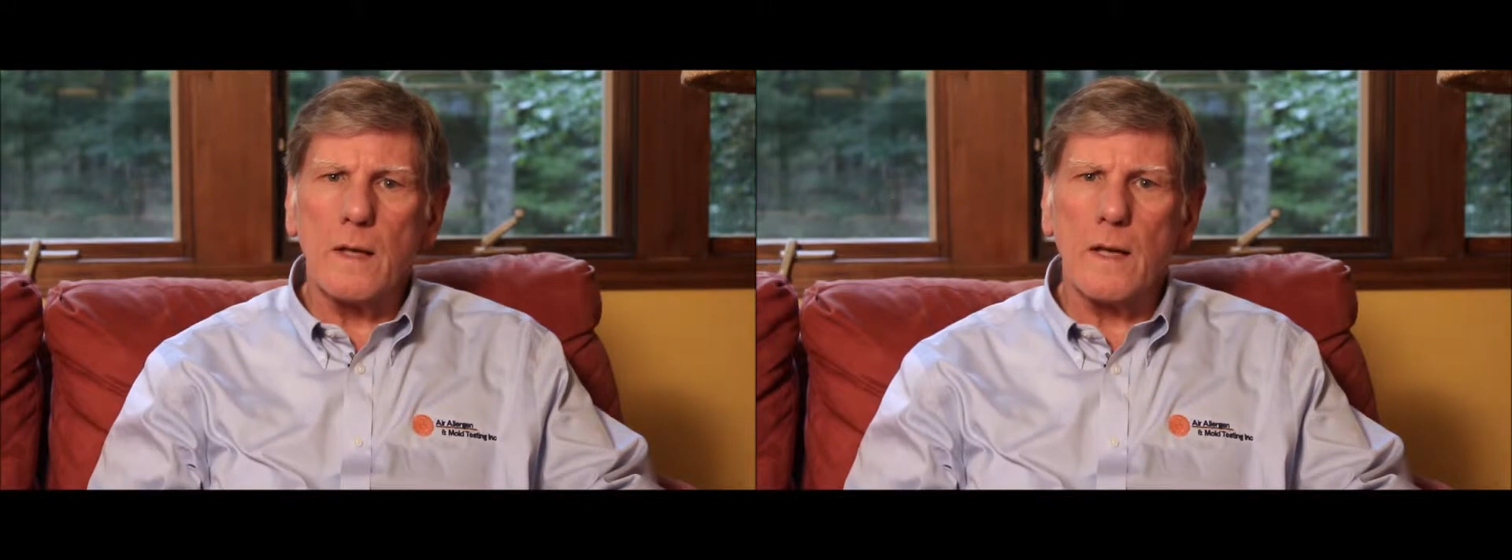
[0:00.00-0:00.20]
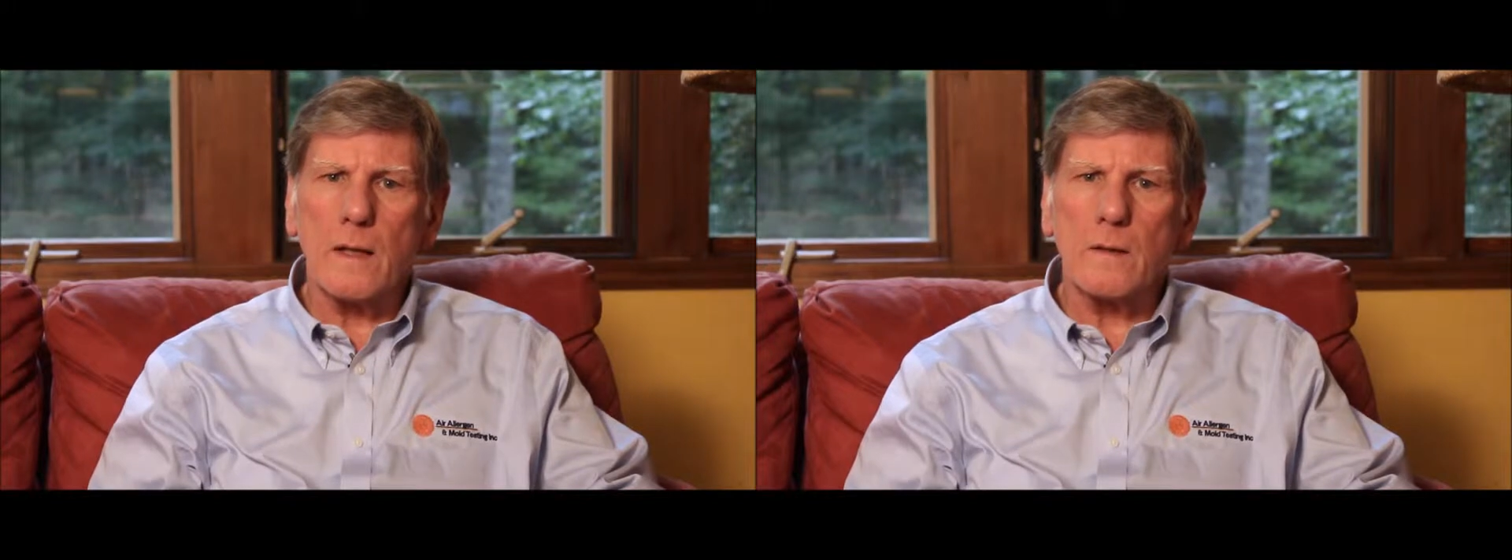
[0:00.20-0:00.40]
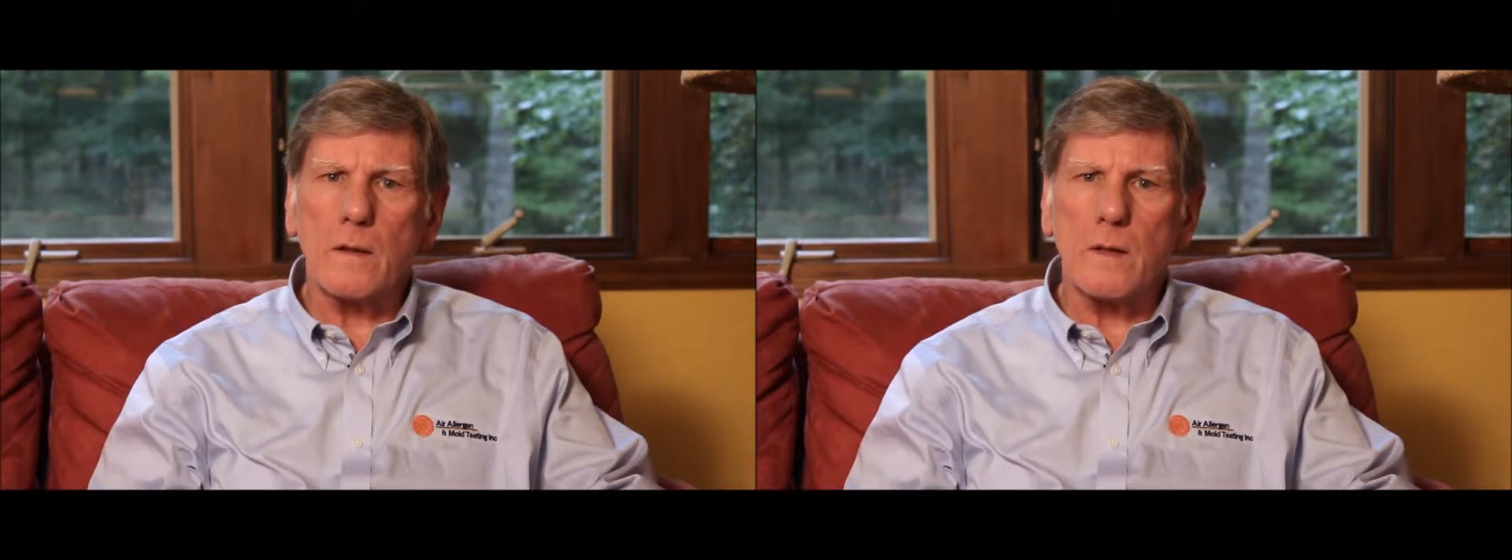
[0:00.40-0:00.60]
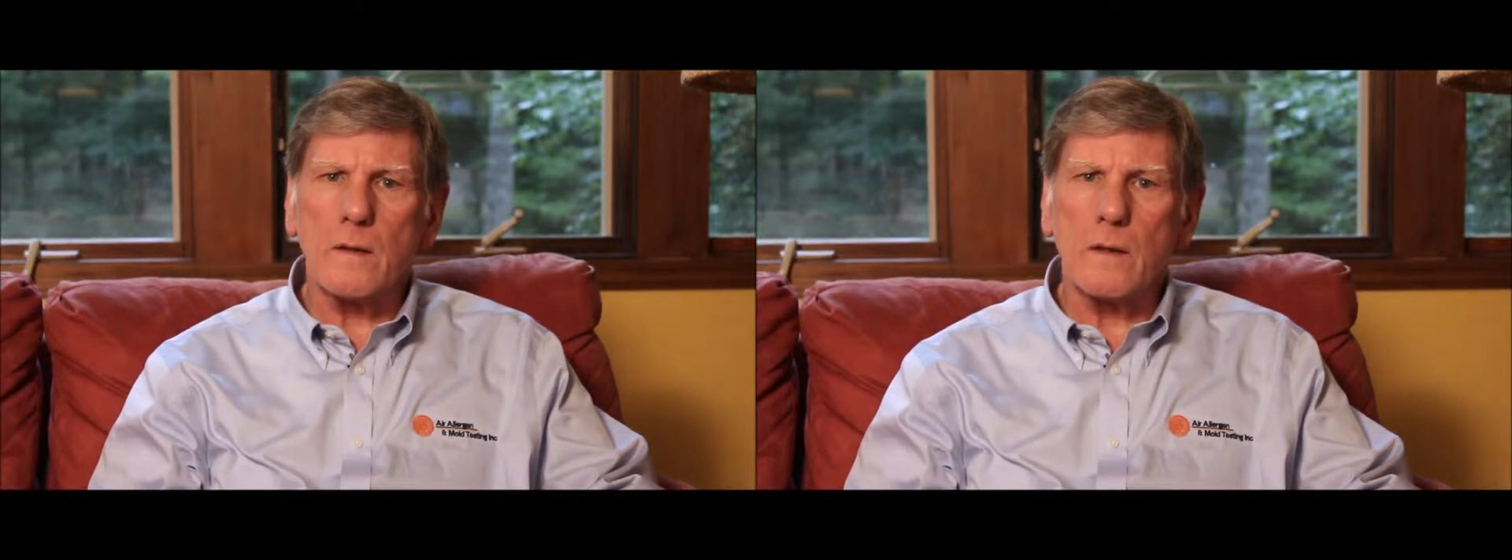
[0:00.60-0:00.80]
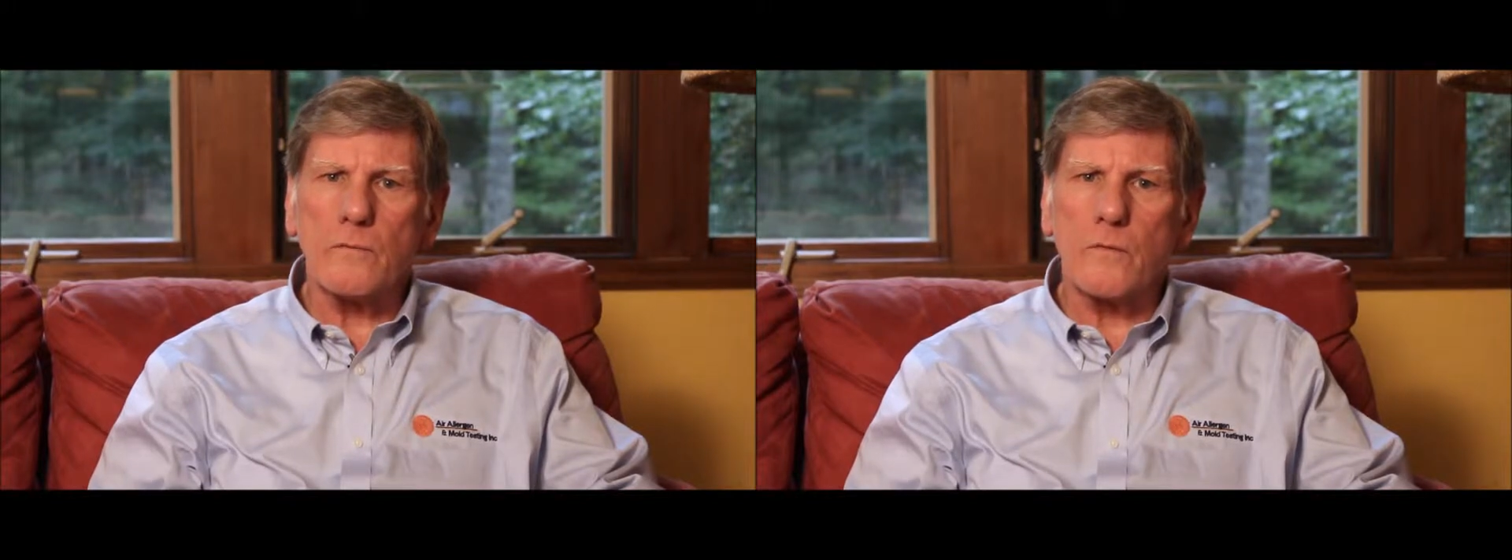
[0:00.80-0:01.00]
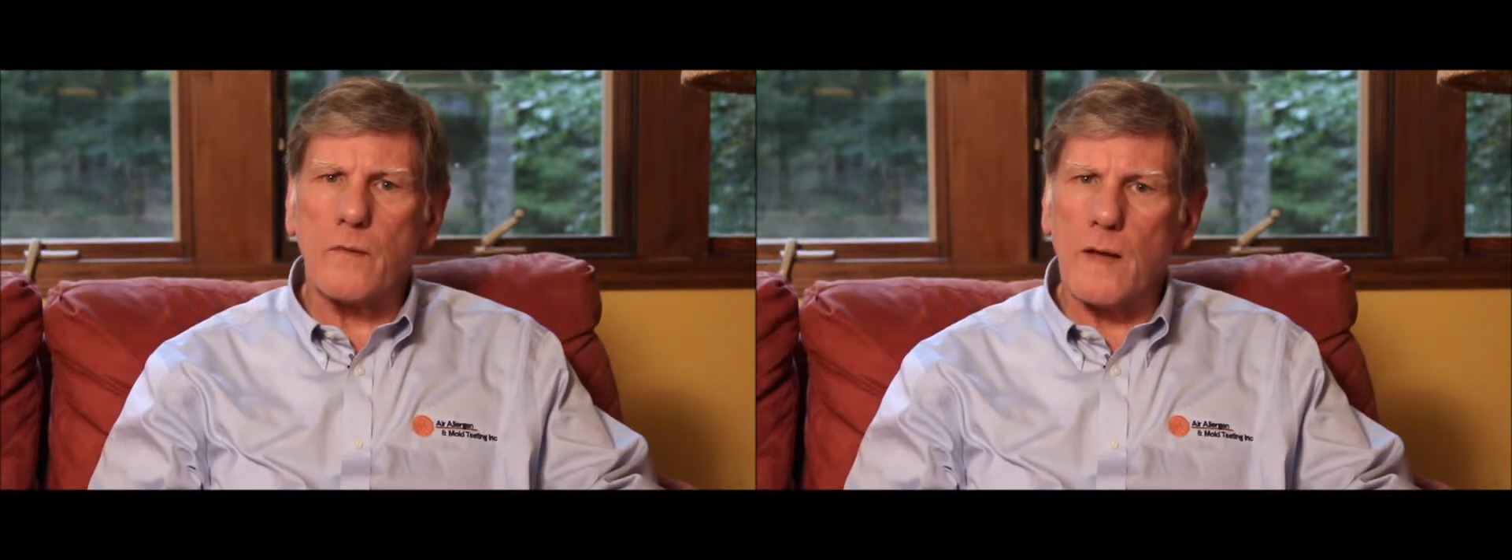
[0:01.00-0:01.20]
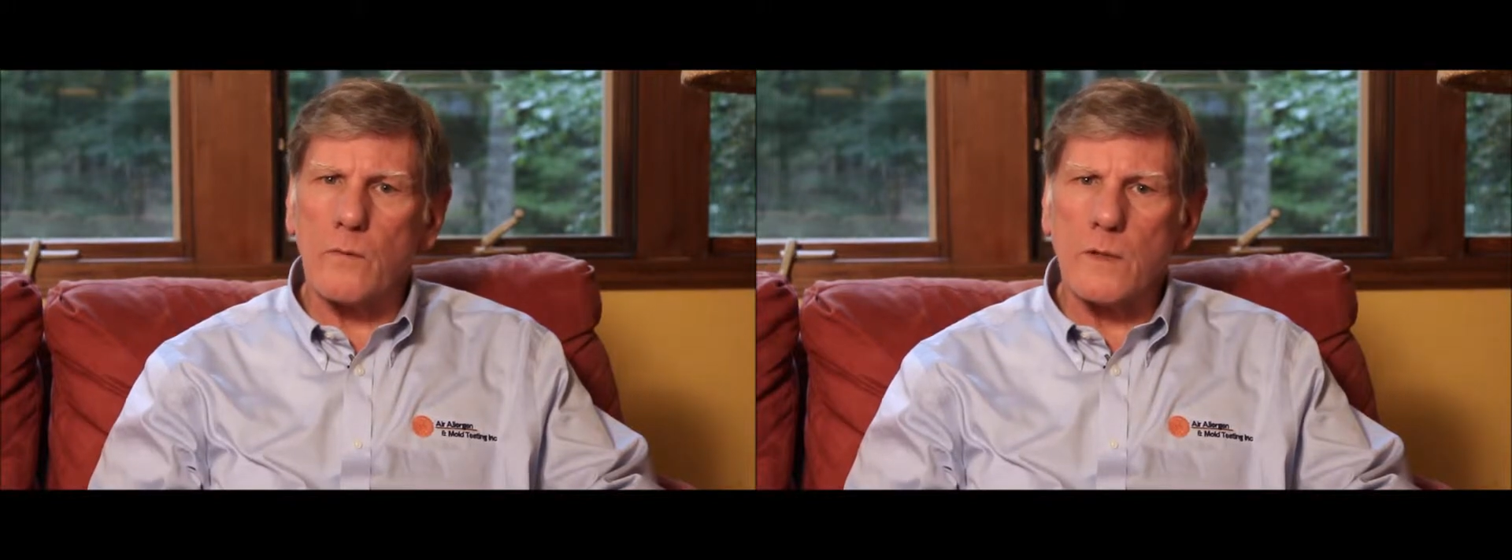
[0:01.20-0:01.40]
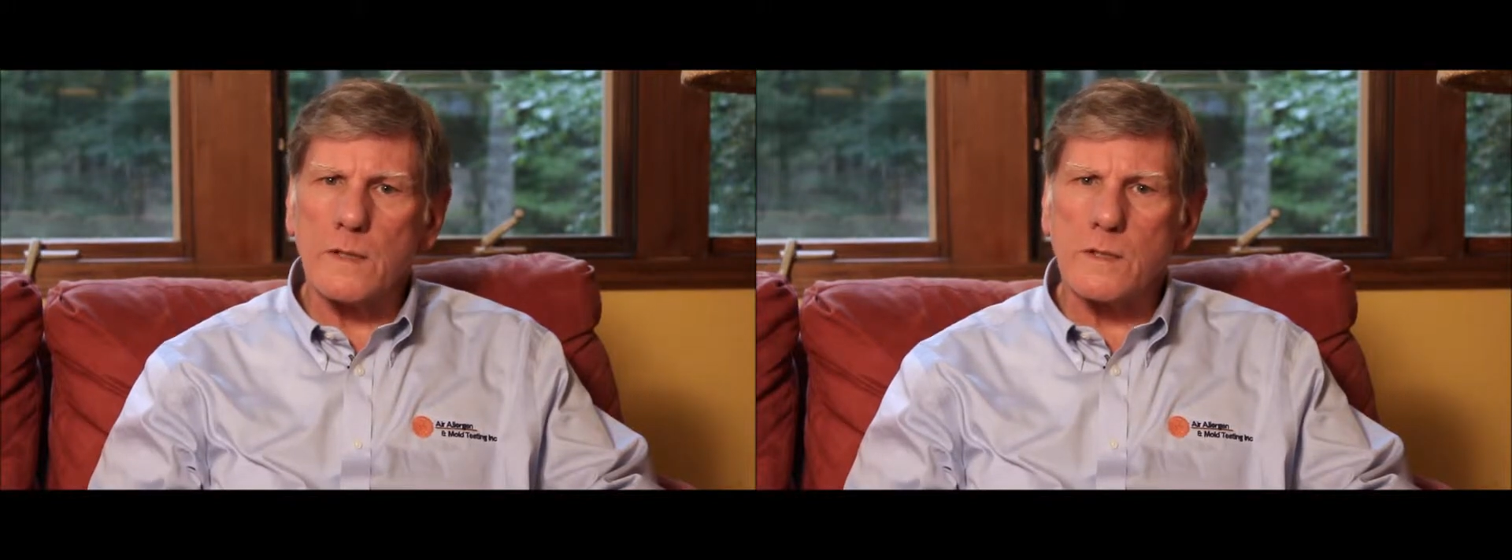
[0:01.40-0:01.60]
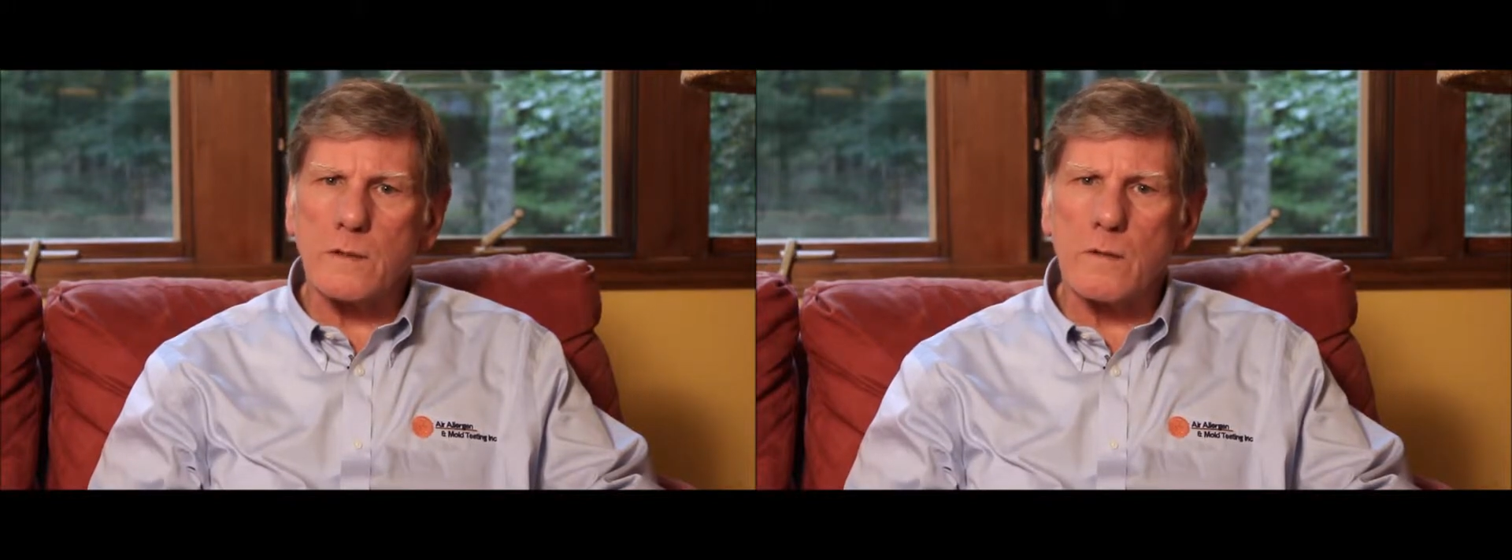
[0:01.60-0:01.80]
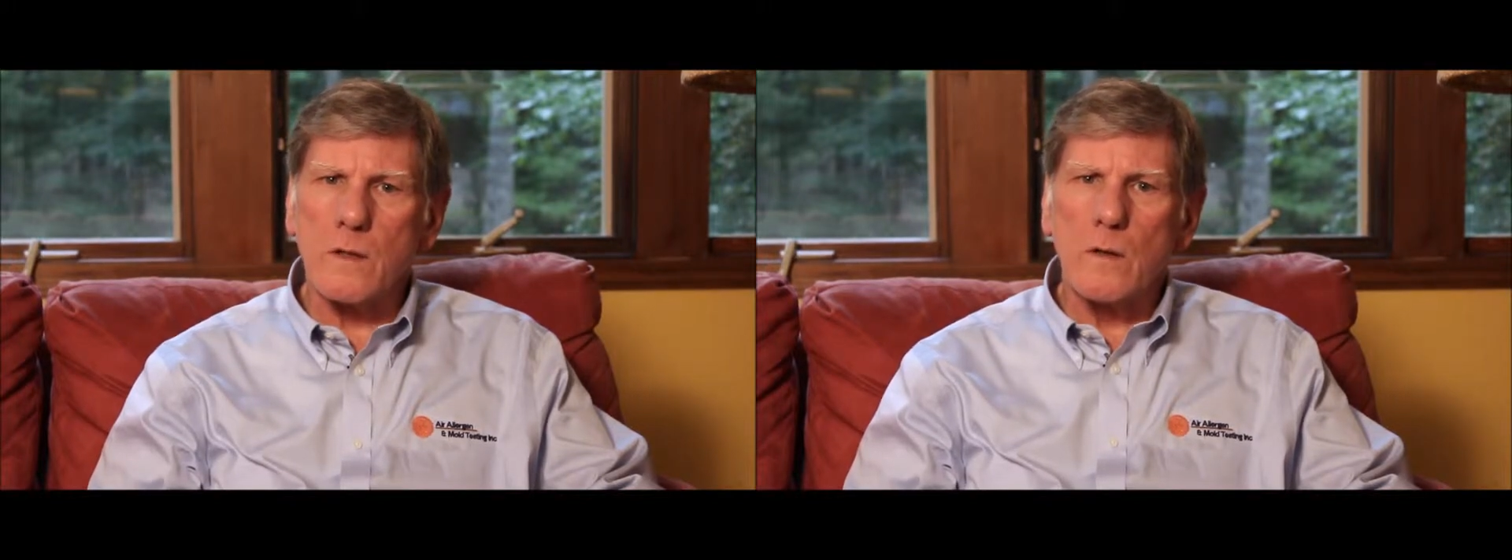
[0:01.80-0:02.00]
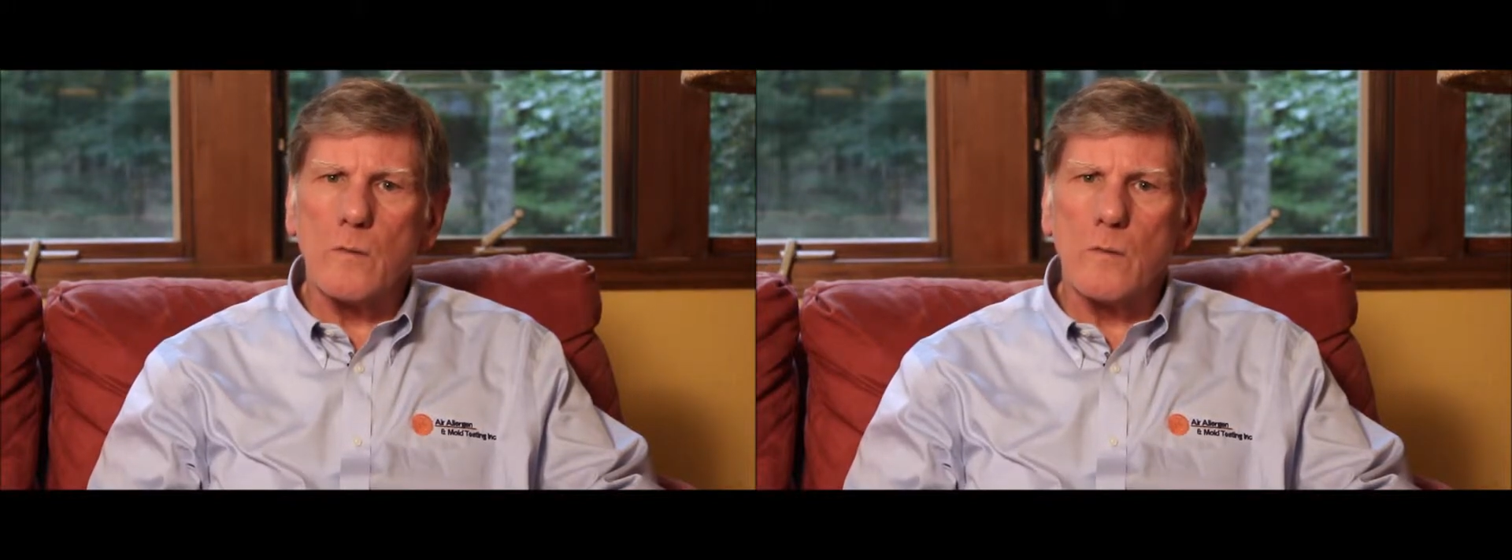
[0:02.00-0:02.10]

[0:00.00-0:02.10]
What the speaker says: And for that reason,